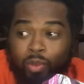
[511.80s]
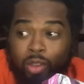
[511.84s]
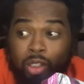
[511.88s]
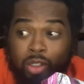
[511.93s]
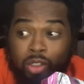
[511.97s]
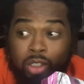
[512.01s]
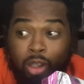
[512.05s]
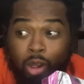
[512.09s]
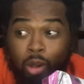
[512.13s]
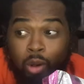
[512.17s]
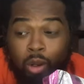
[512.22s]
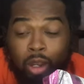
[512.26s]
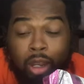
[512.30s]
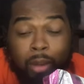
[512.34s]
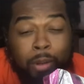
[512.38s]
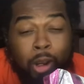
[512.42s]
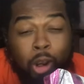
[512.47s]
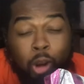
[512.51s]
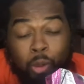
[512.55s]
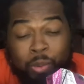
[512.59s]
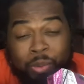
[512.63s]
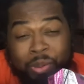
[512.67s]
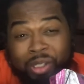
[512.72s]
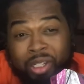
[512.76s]
So I'm
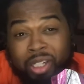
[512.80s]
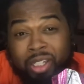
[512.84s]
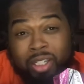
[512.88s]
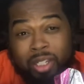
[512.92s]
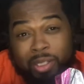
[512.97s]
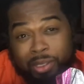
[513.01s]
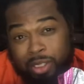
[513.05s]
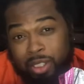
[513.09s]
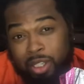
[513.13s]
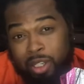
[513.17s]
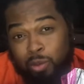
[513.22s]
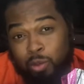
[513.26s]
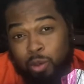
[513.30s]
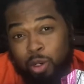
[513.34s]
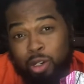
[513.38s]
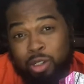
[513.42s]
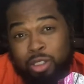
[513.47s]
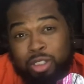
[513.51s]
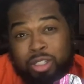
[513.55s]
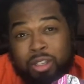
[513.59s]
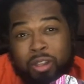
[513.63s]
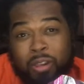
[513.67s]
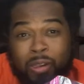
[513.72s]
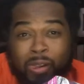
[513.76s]
hoping it doesn't get
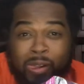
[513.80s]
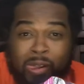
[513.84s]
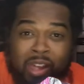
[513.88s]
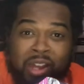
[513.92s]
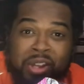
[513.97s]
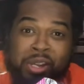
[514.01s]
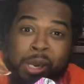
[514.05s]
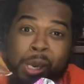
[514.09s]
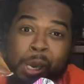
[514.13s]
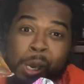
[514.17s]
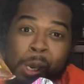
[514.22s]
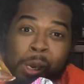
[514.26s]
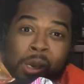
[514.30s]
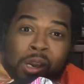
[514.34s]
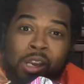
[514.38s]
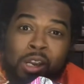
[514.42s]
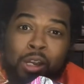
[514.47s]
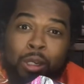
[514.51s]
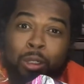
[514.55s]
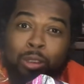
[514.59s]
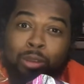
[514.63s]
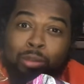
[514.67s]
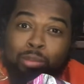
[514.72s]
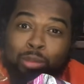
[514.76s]
worse,
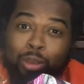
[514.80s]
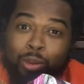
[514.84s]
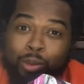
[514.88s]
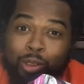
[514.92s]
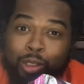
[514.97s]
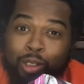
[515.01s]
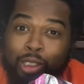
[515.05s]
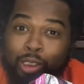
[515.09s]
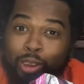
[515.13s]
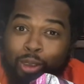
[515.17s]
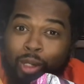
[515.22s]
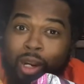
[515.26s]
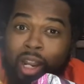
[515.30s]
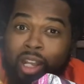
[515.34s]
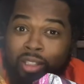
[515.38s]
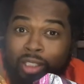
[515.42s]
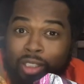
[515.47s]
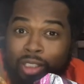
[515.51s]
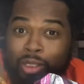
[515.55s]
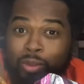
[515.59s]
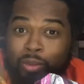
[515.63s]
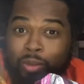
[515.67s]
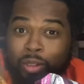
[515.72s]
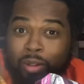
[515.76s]
but we're gonna try
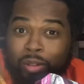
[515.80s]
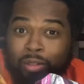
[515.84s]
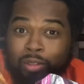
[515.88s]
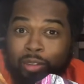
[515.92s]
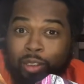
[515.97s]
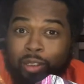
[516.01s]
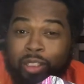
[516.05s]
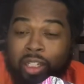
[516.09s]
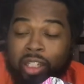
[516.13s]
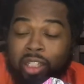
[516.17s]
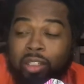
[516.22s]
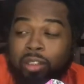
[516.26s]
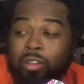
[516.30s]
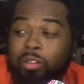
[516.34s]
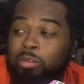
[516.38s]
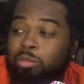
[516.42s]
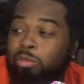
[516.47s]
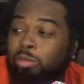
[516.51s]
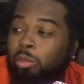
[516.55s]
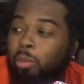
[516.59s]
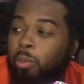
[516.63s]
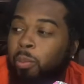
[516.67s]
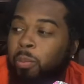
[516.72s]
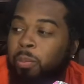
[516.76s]
this one, okay?
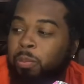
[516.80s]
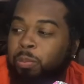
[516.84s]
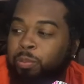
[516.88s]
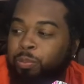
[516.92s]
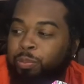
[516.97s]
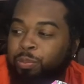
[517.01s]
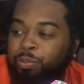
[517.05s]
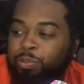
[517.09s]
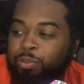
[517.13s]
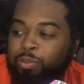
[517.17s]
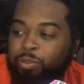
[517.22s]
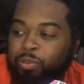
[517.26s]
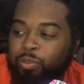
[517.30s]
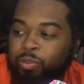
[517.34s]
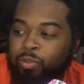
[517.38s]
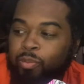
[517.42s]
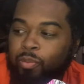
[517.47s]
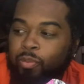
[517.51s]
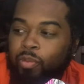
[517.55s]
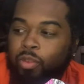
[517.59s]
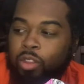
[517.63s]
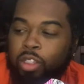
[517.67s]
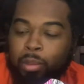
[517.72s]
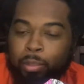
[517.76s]

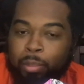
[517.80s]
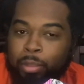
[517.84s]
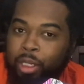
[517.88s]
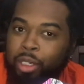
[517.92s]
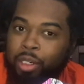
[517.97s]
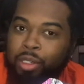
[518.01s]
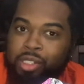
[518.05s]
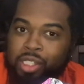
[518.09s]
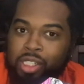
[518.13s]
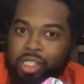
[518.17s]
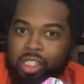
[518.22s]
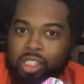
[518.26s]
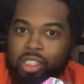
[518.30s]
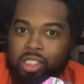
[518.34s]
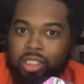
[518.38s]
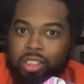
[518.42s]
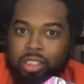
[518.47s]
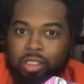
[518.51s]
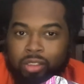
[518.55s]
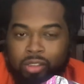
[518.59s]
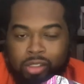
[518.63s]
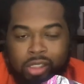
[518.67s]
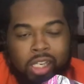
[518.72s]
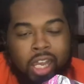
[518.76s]
The beer cheese.
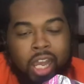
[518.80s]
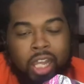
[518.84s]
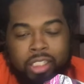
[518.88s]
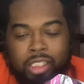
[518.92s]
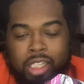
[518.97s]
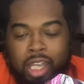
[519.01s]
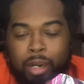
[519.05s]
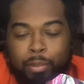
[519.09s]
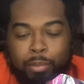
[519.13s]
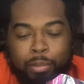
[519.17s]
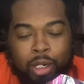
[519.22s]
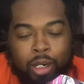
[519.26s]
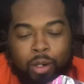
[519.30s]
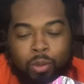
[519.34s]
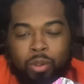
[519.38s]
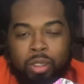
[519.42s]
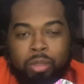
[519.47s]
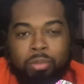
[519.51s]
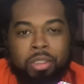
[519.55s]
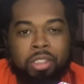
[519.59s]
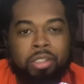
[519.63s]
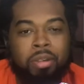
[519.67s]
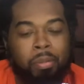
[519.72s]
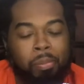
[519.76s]
You guys gotta bear
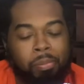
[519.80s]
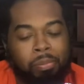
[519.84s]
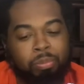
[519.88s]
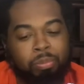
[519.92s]
with me.